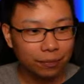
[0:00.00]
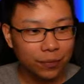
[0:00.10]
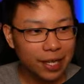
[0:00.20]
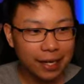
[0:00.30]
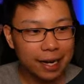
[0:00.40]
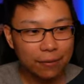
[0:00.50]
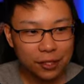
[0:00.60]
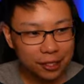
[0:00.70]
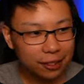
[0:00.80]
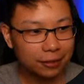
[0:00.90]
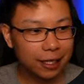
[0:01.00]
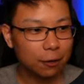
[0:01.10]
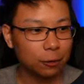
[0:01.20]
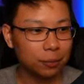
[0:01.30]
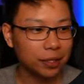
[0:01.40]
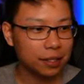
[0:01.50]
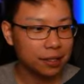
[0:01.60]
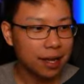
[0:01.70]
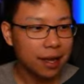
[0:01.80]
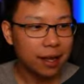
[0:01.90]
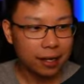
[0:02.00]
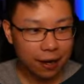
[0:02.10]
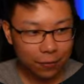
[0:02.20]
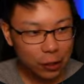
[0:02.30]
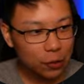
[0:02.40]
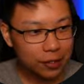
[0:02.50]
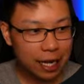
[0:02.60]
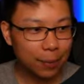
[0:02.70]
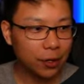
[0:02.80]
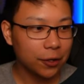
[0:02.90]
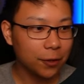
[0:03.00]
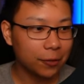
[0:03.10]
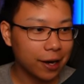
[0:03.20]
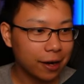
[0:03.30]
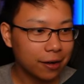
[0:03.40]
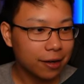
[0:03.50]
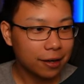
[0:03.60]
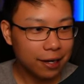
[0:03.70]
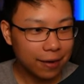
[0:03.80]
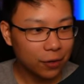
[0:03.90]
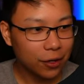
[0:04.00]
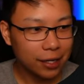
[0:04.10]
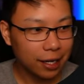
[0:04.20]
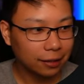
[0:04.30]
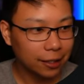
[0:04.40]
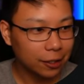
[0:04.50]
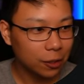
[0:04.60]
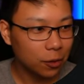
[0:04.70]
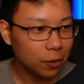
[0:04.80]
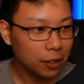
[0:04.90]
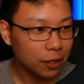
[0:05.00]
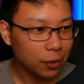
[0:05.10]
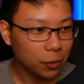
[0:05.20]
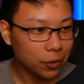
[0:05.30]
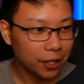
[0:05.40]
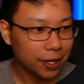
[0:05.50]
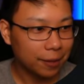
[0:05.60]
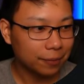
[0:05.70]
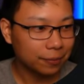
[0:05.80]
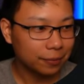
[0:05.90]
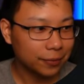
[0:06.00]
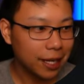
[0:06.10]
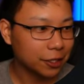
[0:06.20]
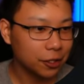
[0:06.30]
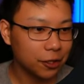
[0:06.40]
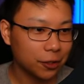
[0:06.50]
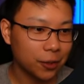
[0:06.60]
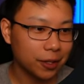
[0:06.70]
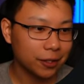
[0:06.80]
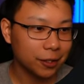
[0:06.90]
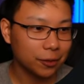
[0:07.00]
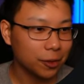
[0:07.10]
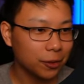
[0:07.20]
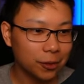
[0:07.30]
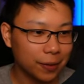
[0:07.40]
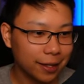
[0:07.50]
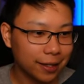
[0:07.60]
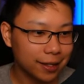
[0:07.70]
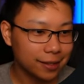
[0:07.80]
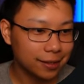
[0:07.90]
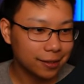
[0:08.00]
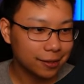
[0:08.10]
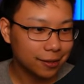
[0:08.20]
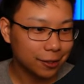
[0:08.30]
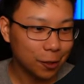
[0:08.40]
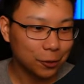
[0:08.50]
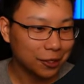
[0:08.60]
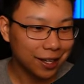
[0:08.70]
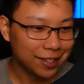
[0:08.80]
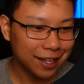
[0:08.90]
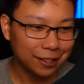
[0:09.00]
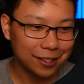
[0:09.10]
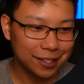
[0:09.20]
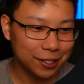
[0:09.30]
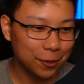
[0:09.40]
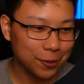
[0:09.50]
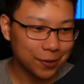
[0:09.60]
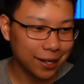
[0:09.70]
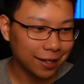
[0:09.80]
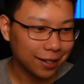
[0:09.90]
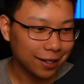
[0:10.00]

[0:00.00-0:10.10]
Yeah, never skill down books. Never use an epic on a rare. Never an, a Lego... Um, yeah, just don't do it. Don't don't do that, guys. Don't. Yeah, exactly. Look at this. Don't do that.